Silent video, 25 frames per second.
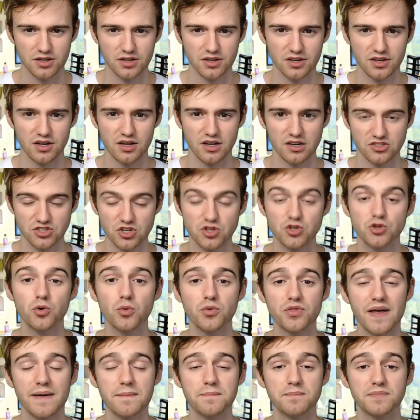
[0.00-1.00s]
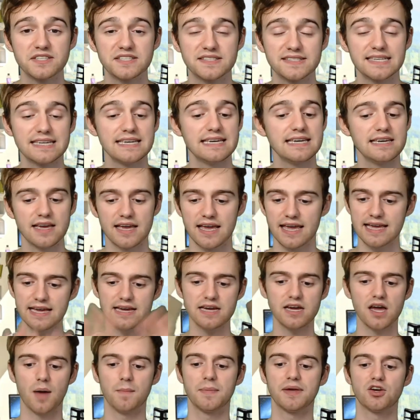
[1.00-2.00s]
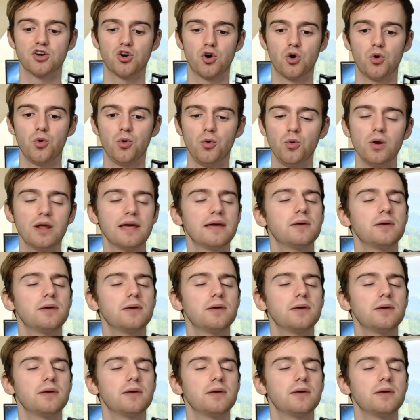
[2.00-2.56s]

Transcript: So you will then see incoming call, it will